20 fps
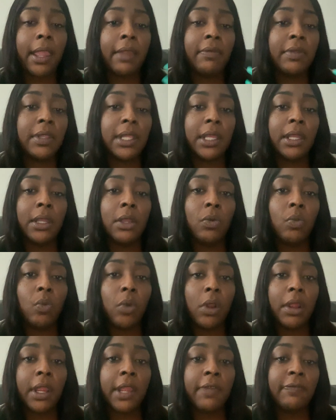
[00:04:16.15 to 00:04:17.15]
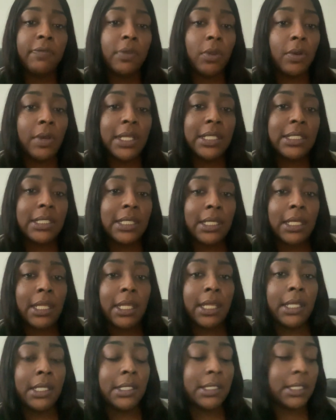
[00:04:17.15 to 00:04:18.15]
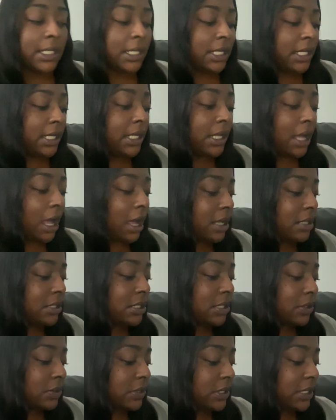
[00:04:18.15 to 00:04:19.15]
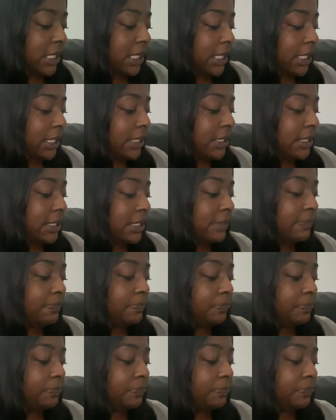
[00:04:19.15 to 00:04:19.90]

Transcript: everything work and flow as it is. And then it also says,